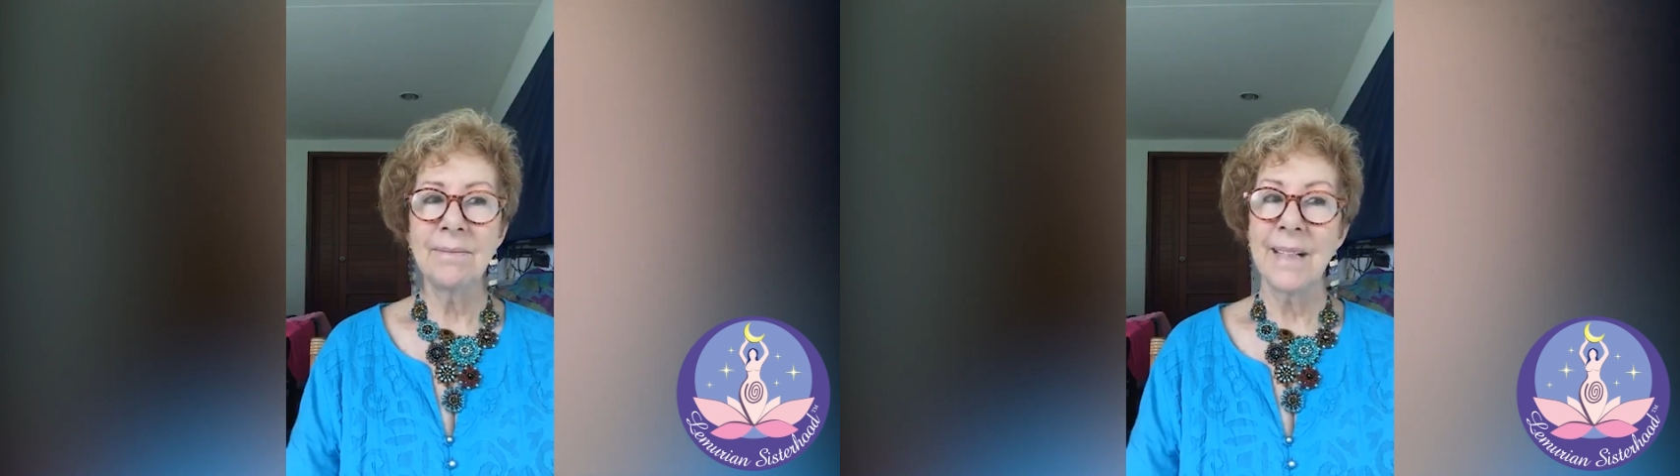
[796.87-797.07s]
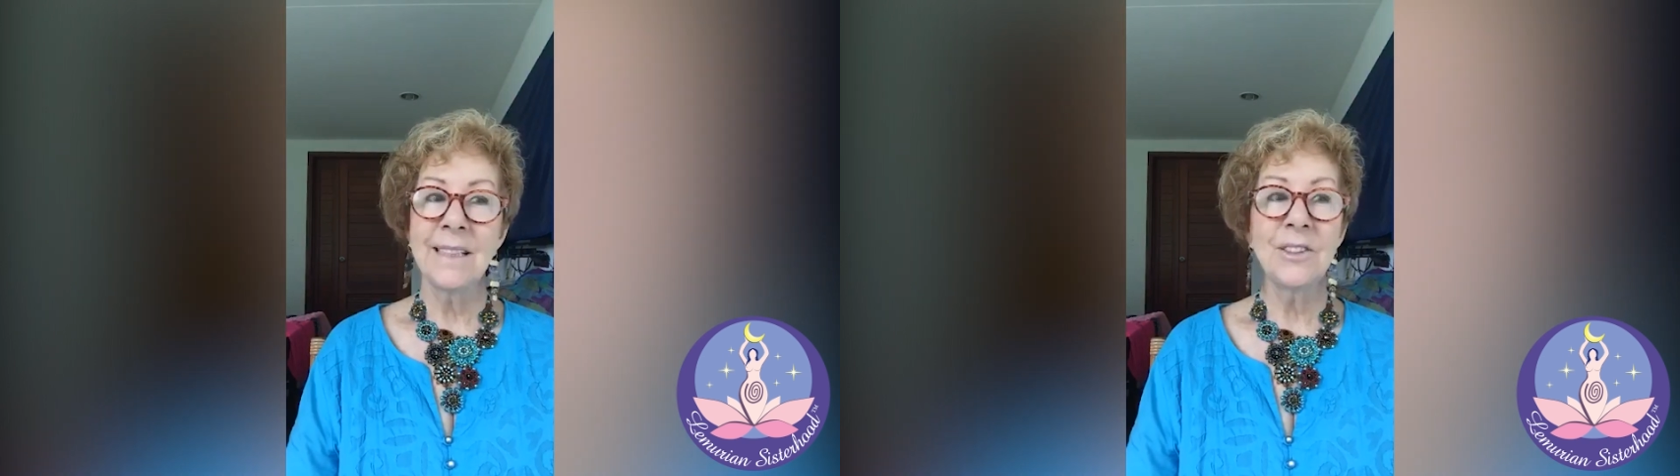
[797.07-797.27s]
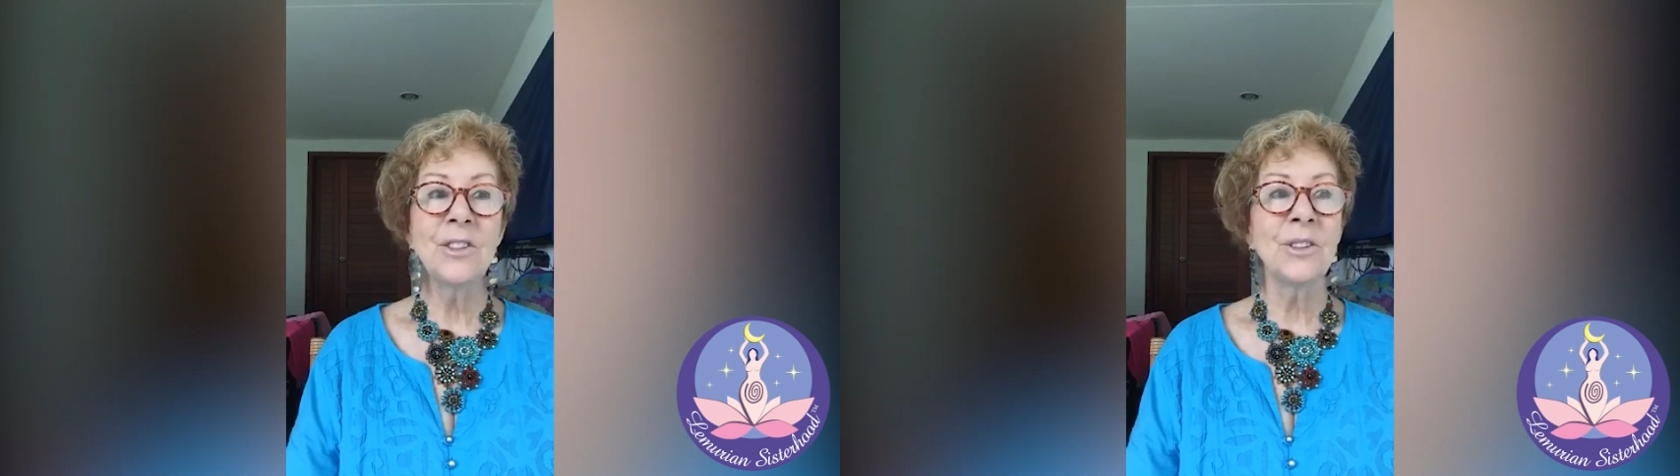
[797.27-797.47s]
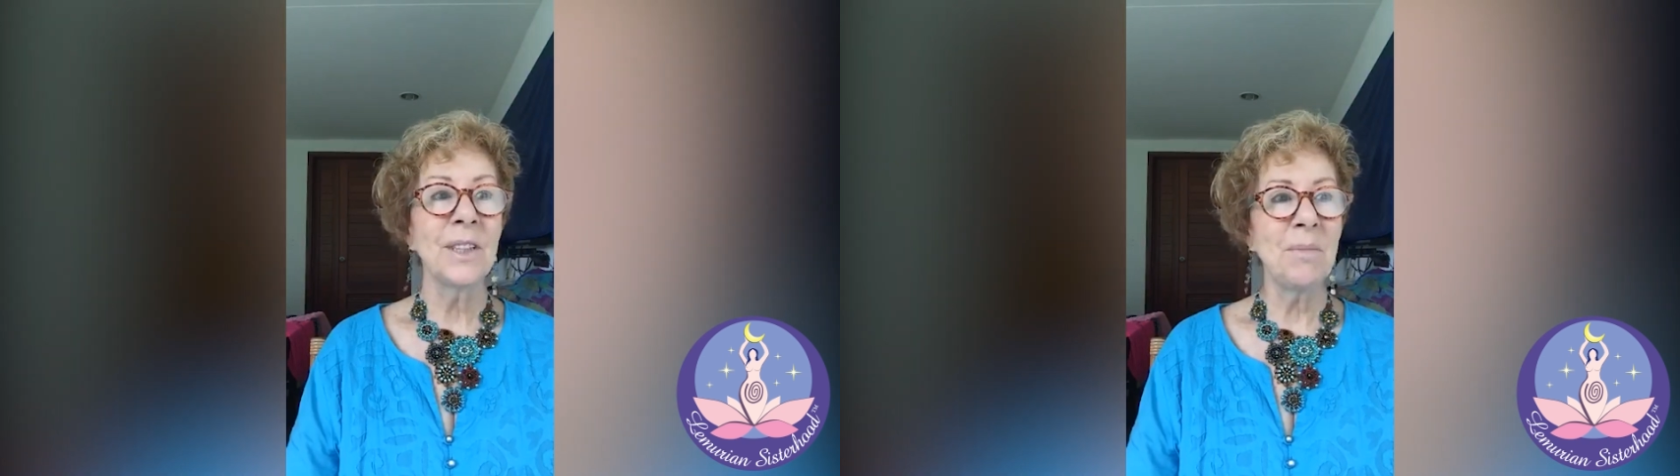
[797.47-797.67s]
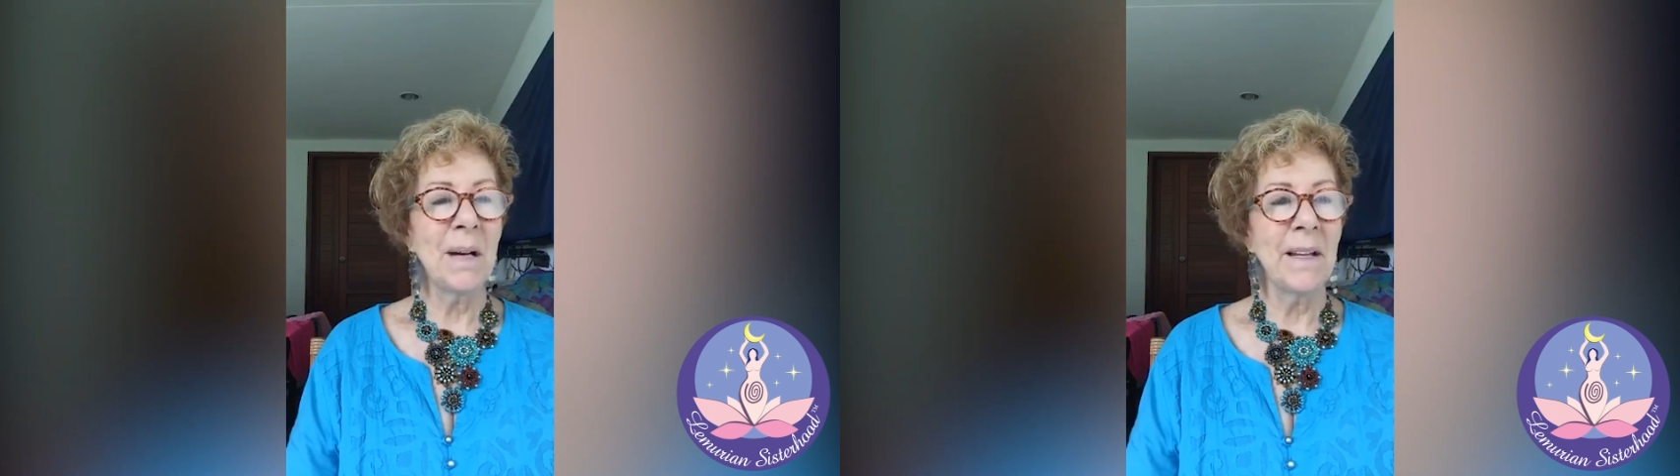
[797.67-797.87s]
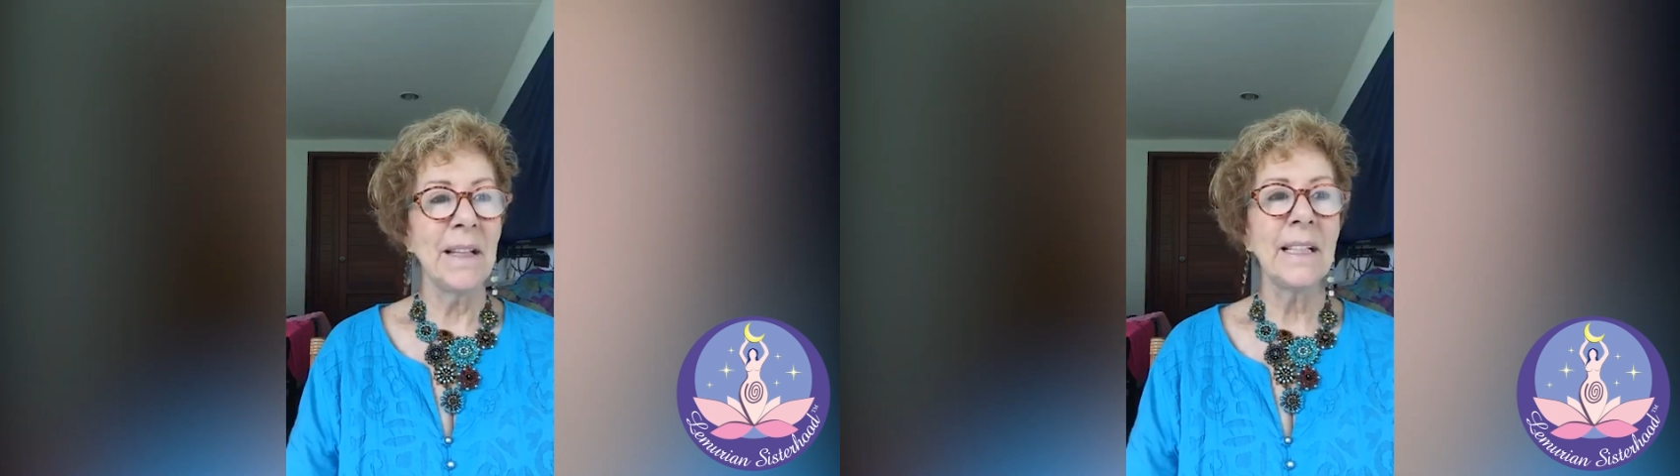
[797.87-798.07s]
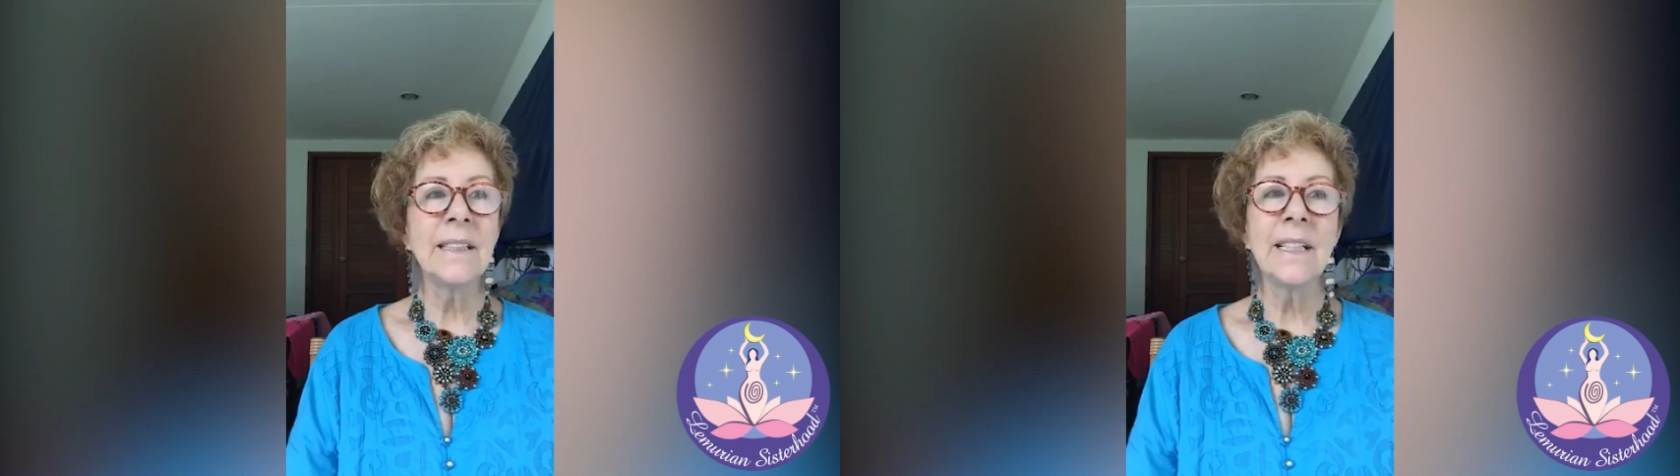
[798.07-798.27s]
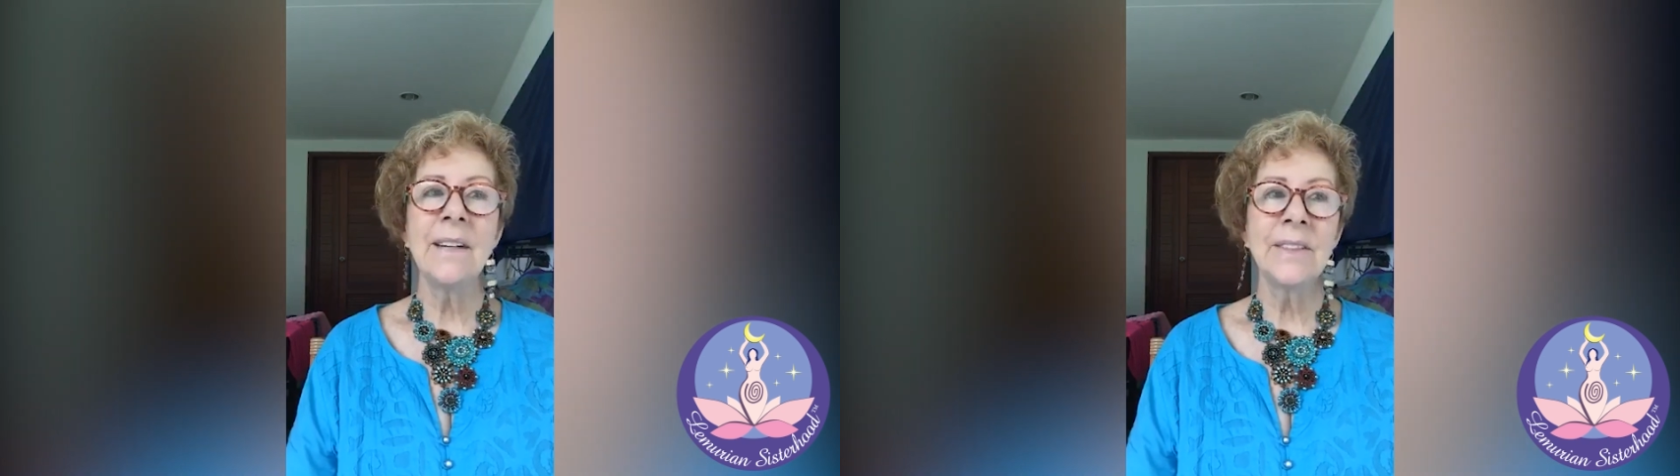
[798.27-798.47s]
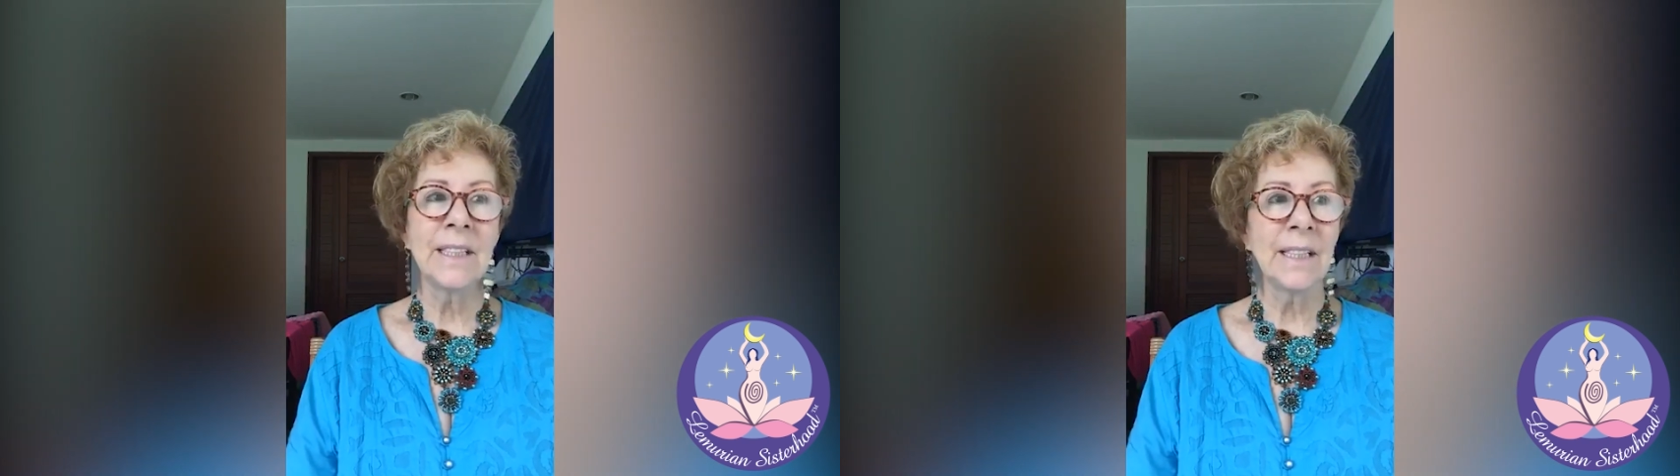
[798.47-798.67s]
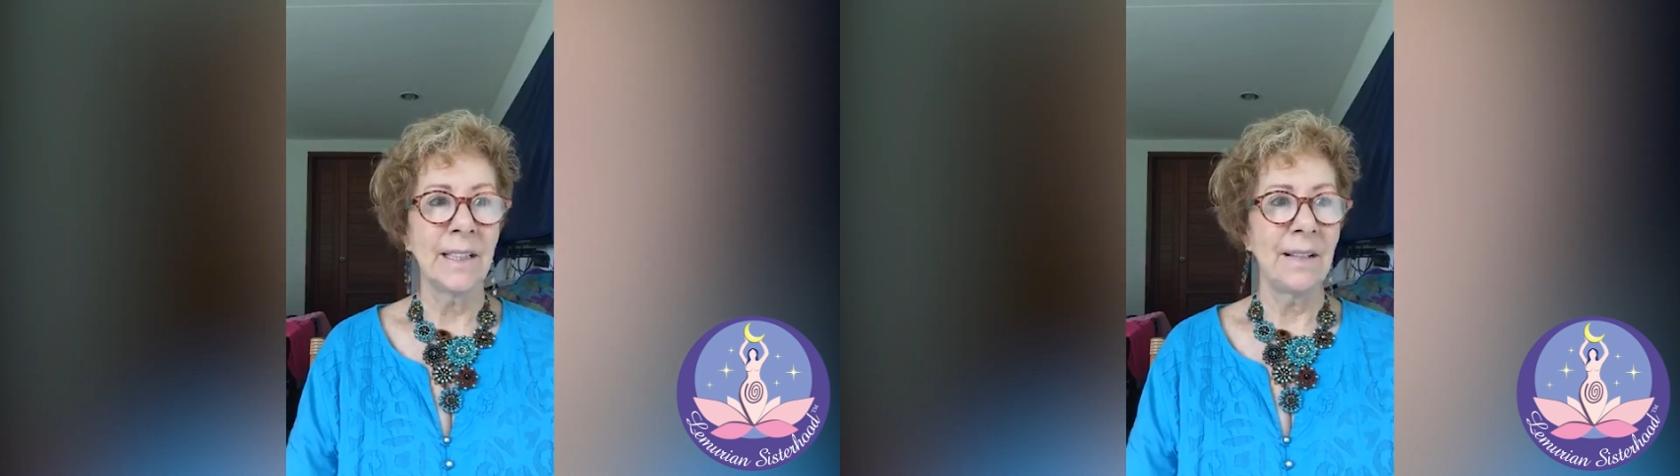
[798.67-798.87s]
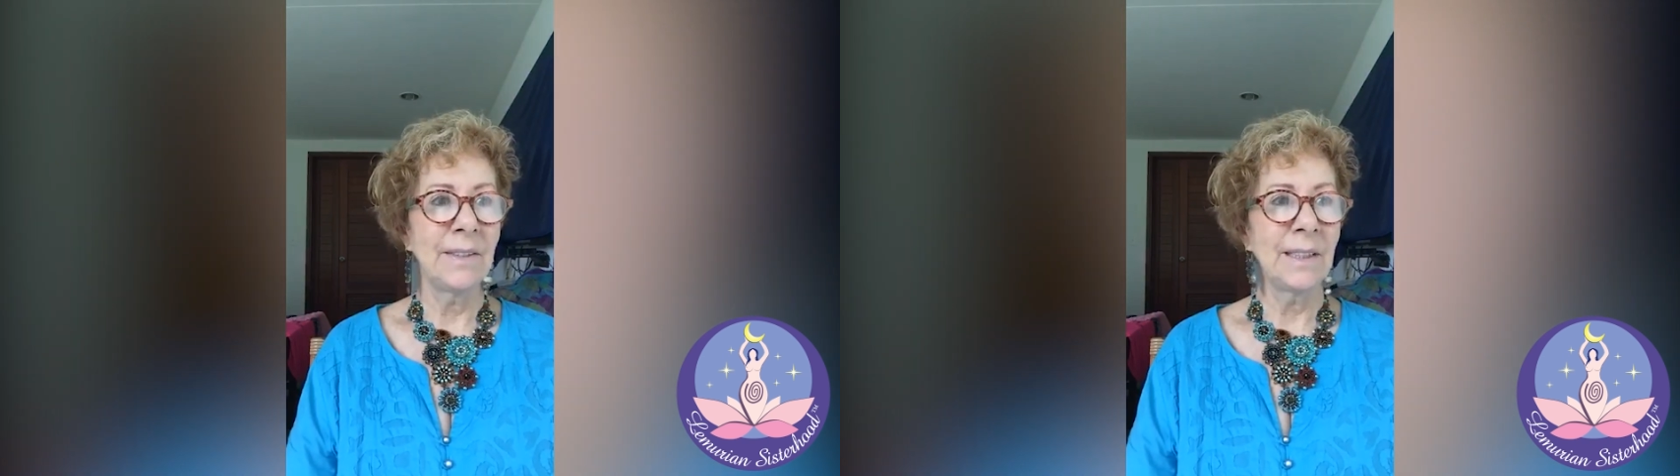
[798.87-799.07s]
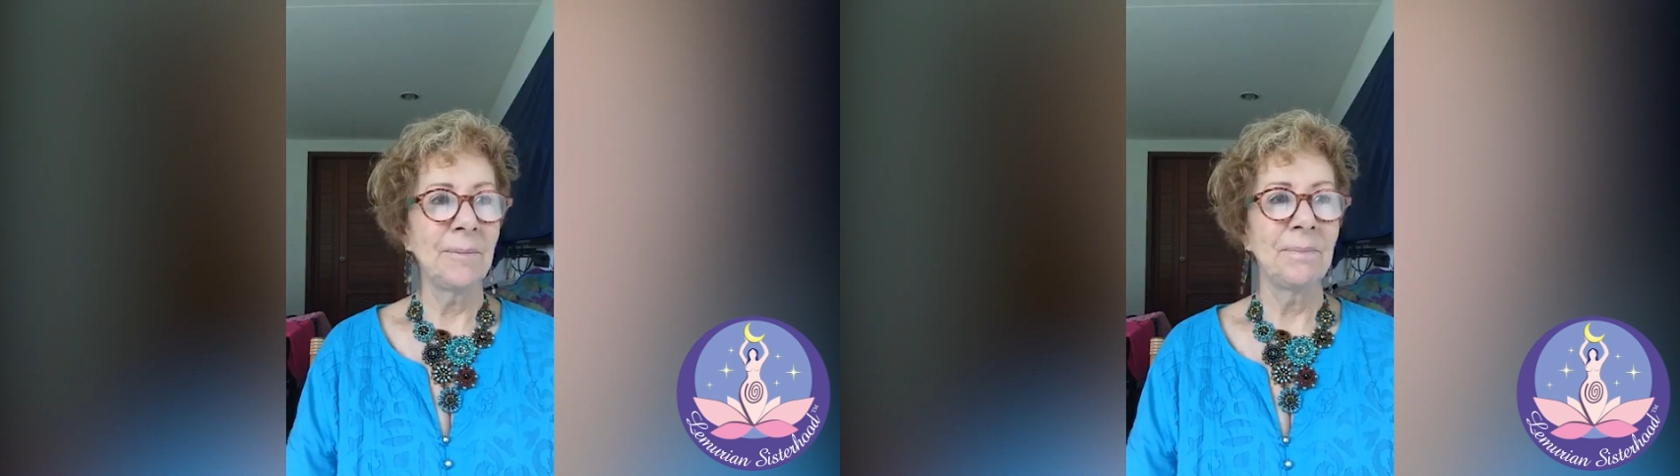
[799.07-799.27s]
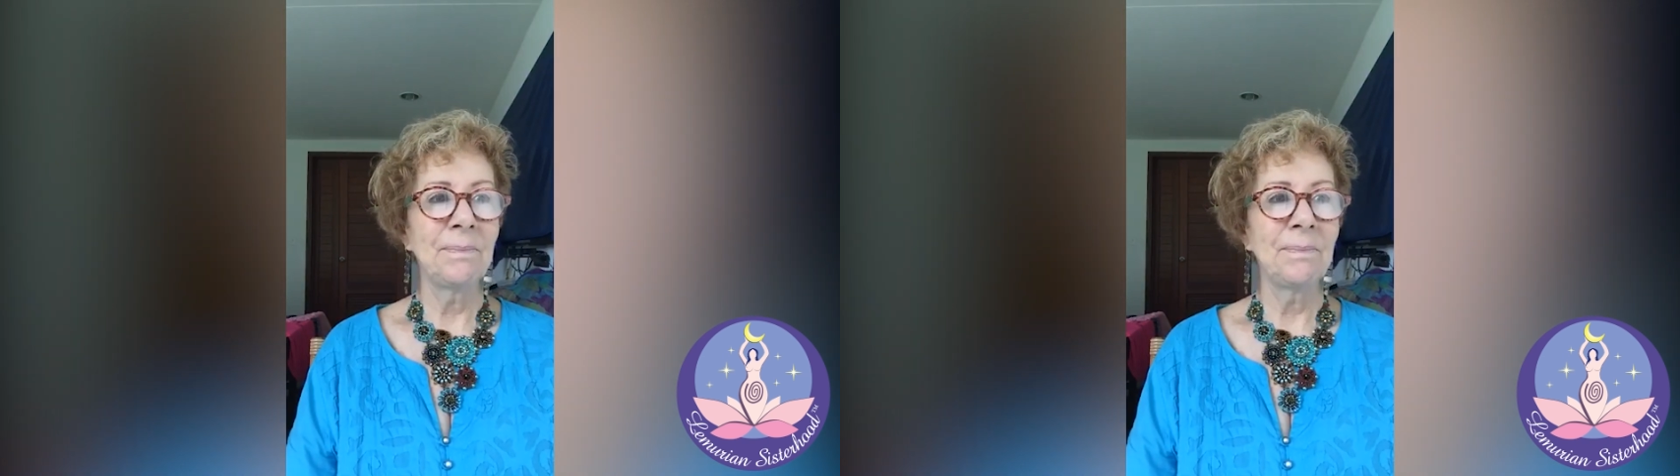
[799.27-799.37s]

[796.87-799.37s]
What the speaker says: and certainly by the 11/11.